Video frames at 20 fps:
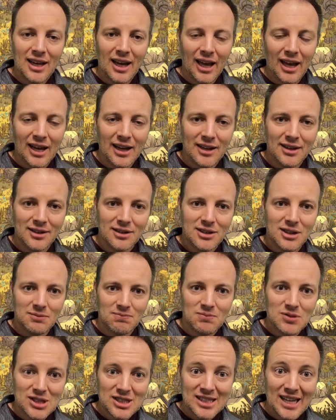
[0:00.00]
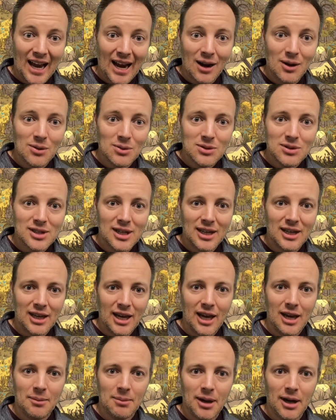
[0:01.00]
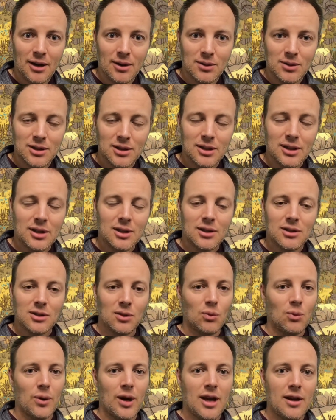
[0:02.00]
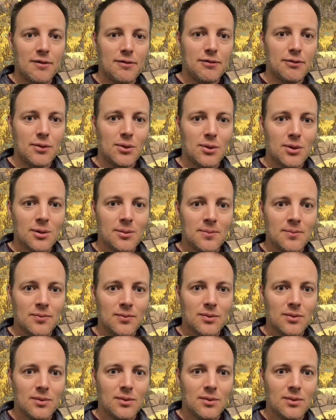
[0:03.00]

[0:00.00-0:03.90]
and the sounds that came out, the waveform,